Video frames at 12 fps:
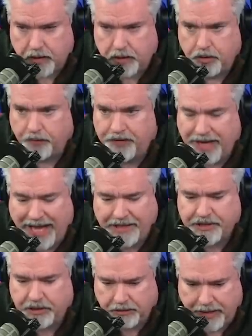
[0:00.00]
You've got
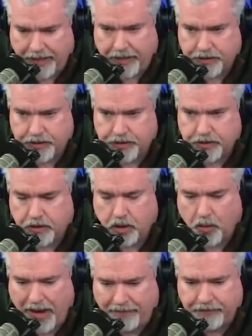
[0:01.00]
to let us
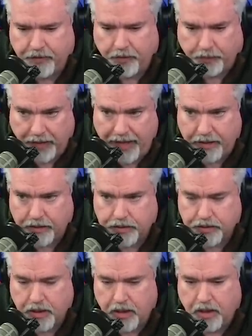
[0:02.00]
go after the players.